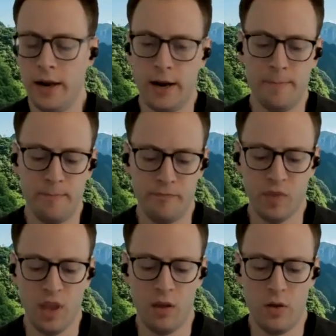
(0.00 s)

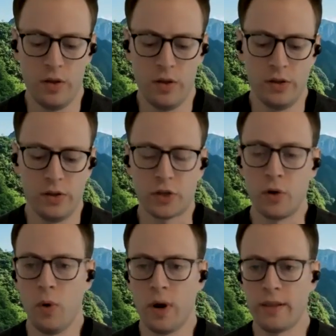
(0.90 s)
Um,
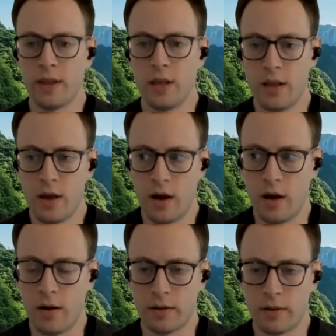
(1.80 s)
so one of the
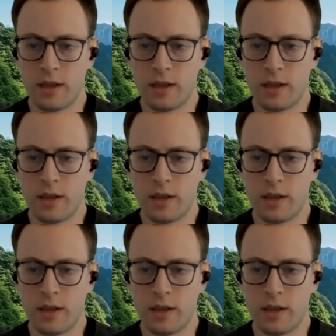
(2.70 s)
uh,